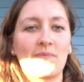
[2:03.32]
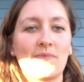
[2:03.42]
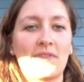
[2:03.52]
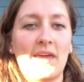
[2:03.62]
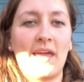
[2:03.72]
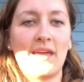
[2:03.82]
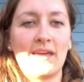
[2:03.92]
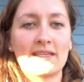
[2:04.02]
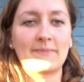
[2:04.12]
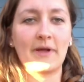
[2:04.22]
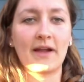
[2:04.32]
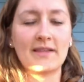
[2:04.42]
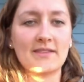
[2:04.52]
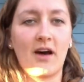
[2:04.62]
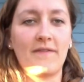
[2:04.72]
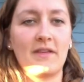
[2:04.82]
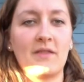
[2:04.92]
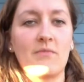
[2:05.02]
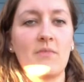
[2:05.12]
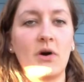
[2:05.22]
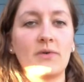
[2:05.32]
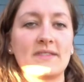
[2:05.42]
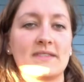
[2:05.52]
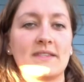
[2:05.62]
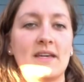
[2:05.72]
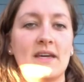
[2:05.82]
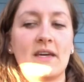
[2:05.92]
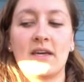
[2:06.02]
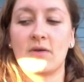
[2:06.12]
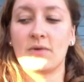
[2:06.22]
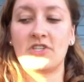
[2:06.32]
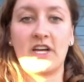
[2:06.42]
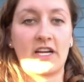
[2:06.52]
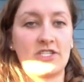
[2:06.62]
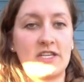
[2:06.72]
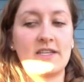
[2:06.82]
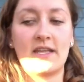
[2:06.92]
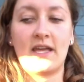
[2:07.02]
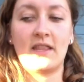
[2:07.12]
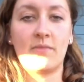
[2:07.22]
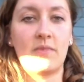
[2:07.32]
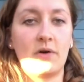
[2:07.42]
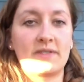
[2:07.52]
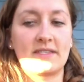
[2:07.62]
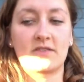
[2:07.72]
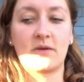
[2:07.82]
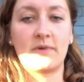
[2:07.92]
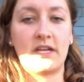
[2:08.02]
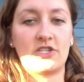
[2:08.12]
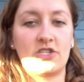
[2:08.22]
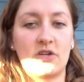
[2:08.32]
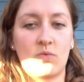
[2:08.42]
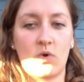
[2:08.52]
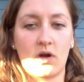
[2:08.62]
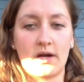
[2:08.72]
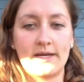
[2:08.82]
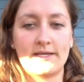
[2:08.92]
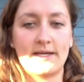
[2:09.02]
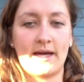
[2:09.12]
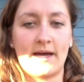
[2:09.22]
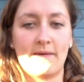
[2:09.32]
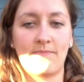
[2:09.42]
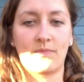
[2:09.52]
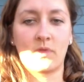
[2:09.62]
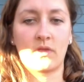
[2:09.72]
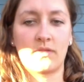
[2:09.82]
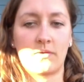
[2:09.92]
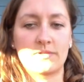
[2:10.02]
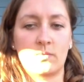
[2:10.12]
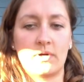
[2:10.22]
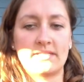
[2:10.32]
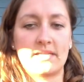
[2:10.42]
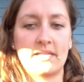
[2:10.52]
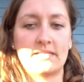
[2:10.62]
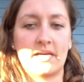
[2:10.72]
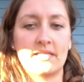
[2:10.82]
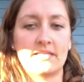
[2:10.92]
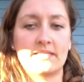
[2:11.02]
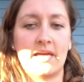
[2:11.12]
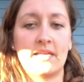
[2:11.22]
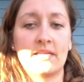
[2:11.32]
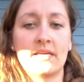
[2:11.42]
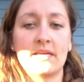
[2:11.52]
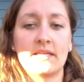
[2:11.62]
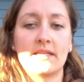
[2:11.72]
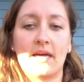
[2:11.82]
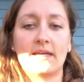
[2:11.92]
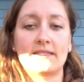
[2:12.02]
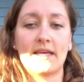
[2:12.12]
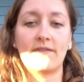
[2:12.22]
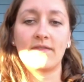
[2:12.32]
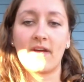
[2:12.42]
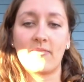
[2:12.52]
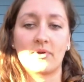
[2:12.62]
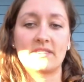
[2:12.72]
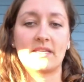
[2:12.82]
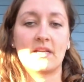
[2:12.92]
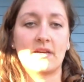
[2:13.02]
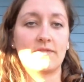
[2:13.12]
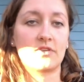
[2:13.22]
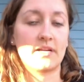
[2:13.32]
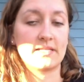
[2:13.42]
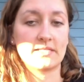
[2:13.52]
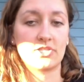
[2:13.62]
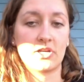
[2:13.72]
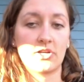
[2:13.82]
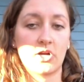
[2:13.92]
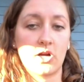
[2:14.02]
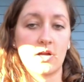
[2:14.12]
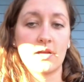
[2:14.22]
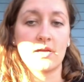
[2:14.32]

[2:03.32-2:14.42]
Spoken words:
They experience often the most rejection and the most discrimination at work. There was one study done that said that 75% of transgender